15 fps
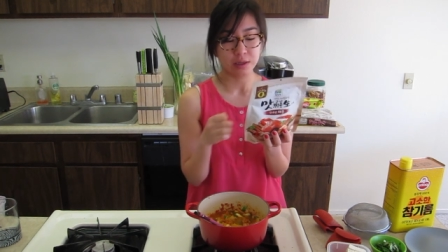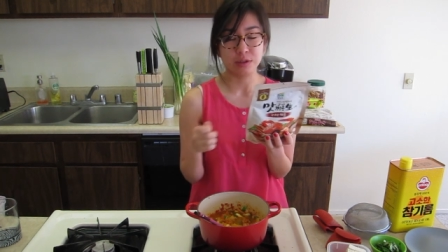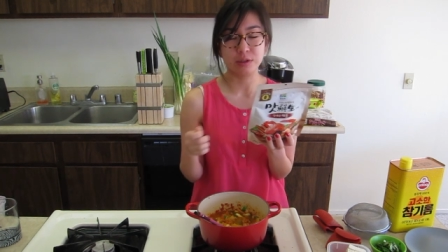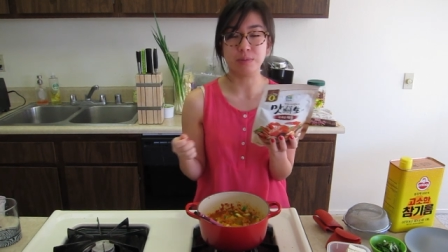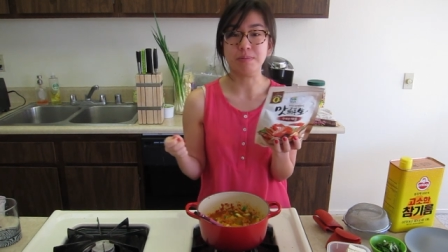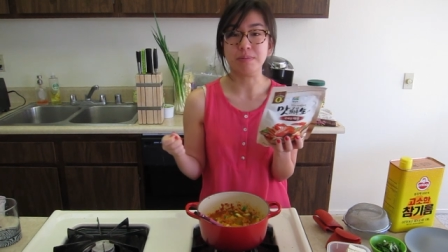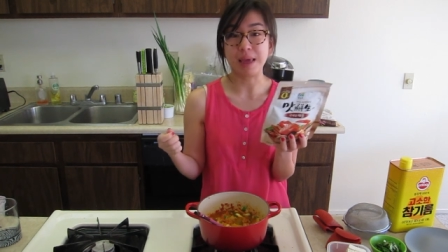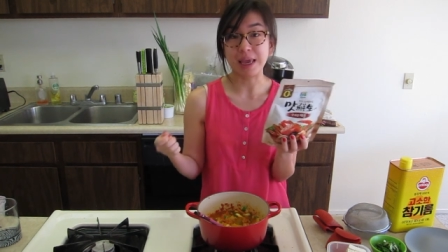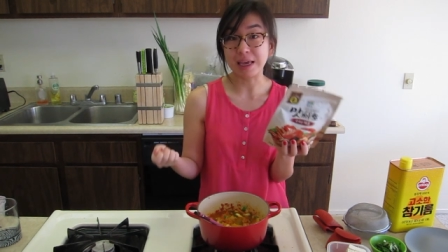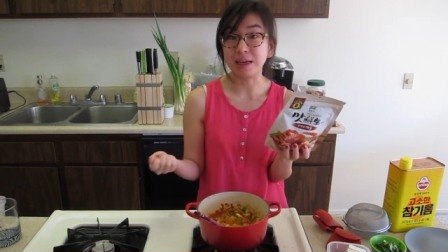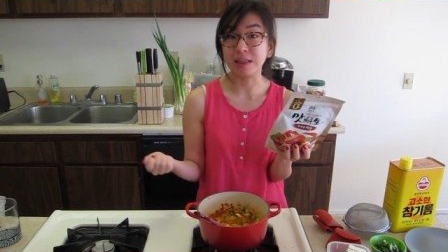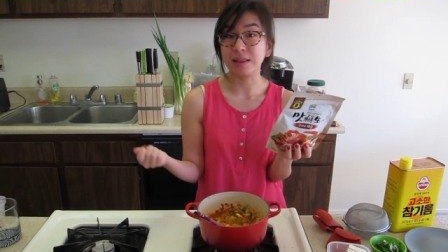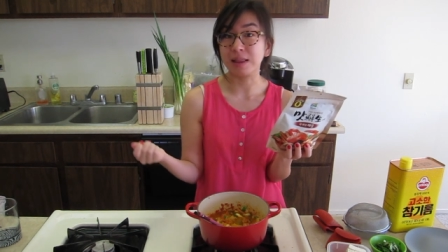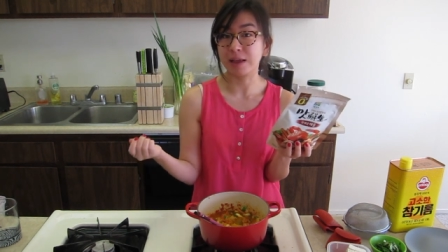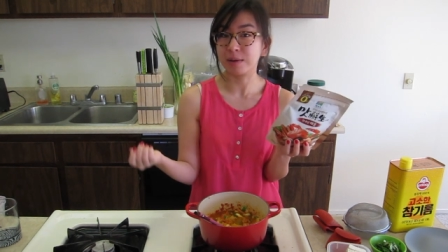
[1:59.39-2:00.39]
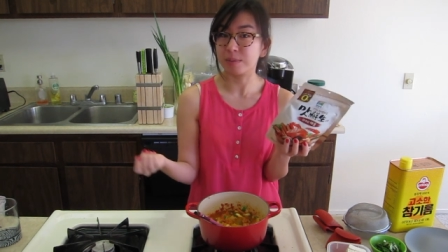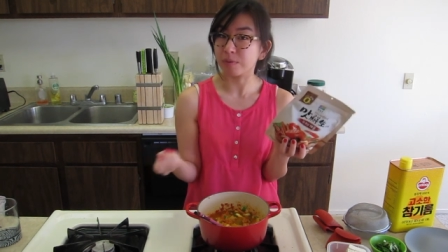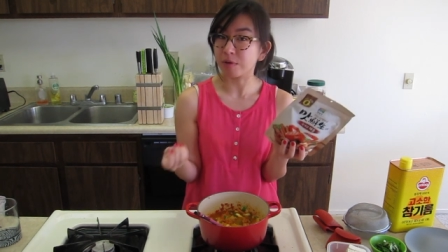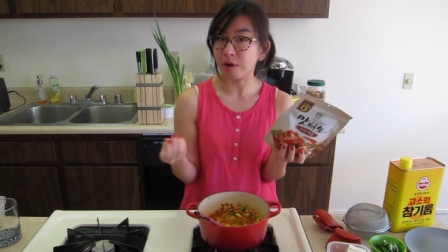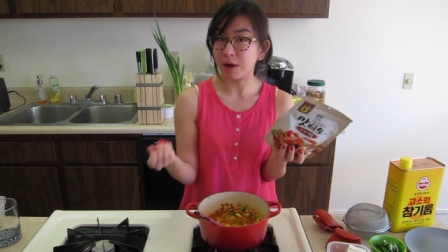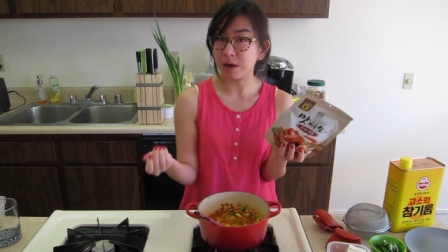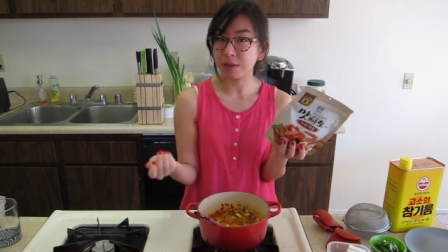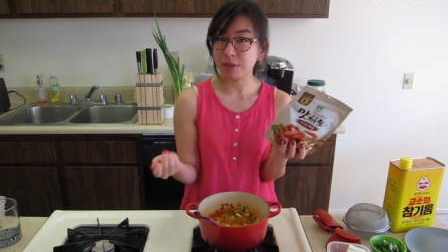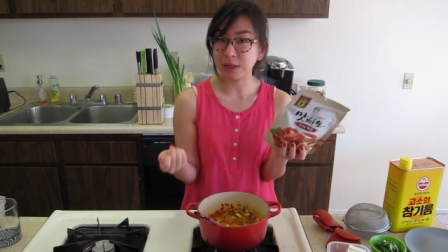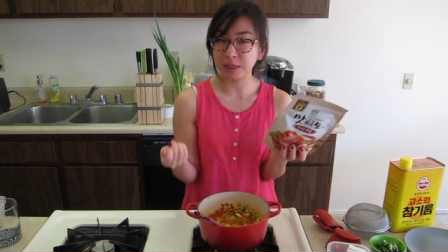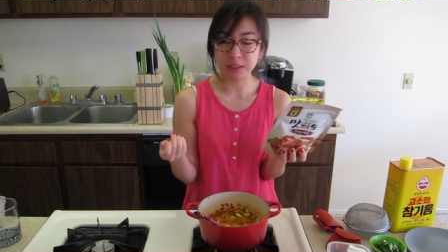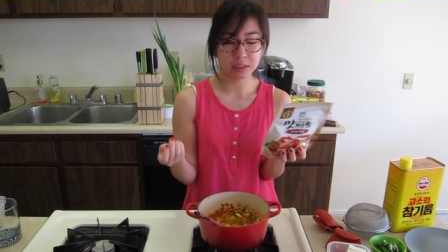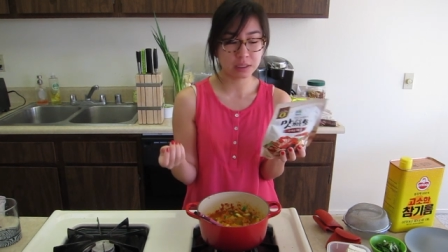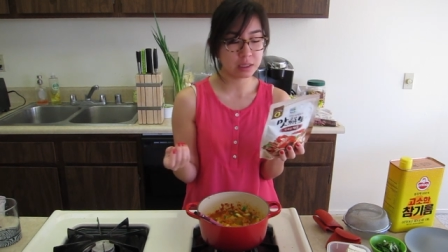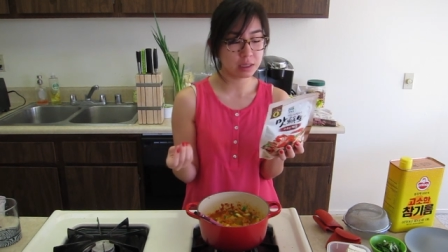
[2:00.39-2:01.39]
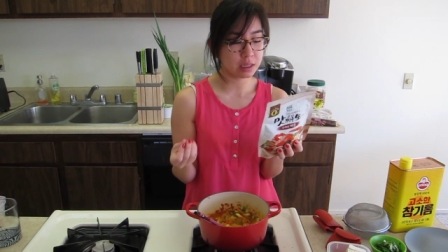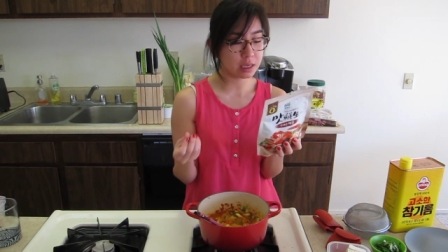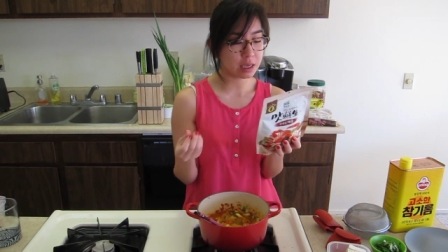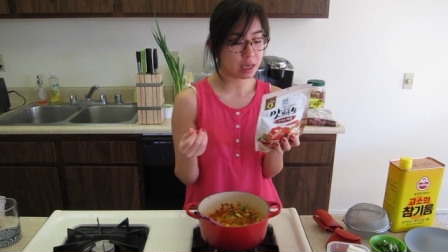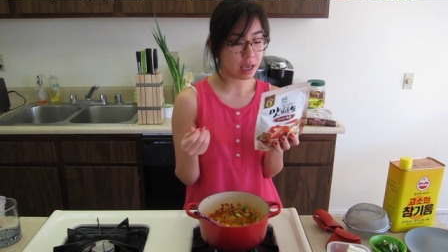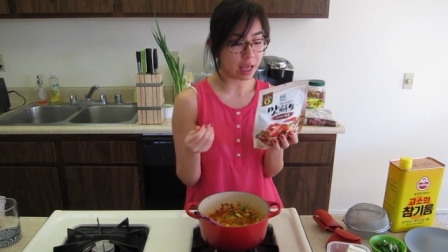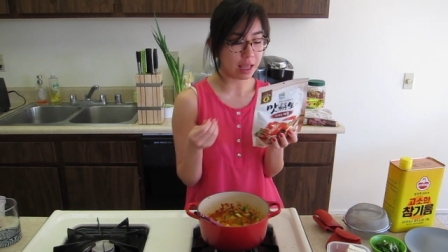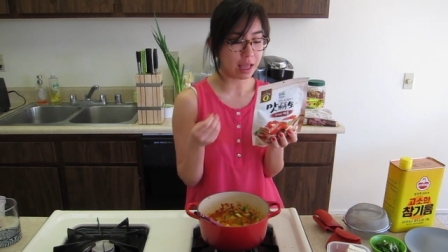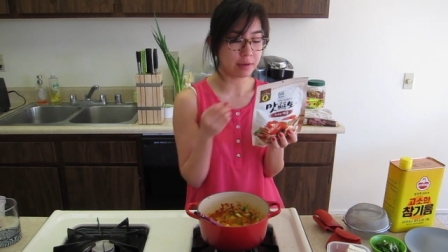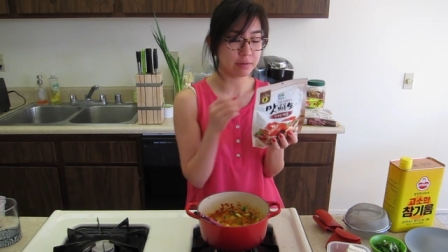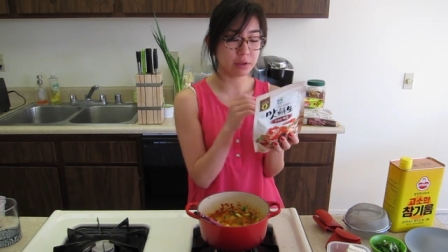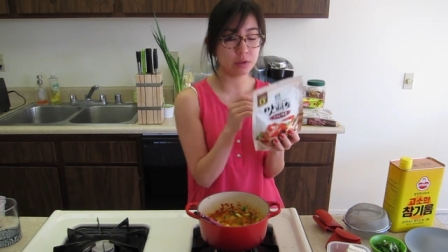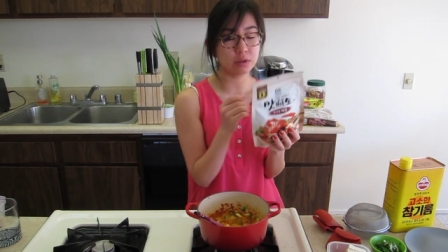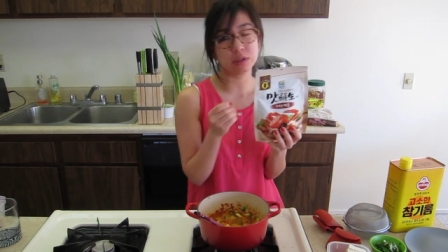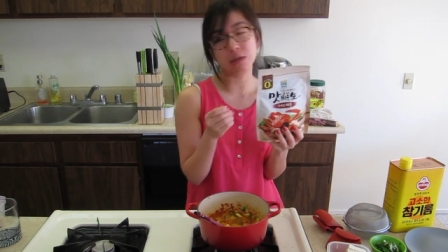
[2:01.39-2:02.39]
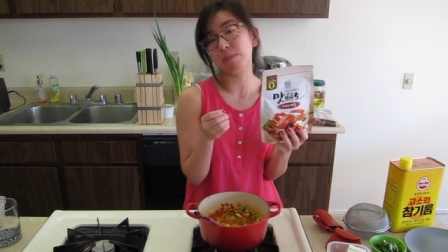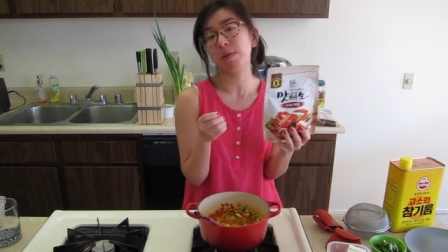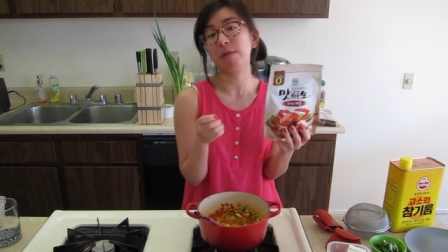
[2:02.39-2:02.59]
to make like a broth instantly. I haven't used it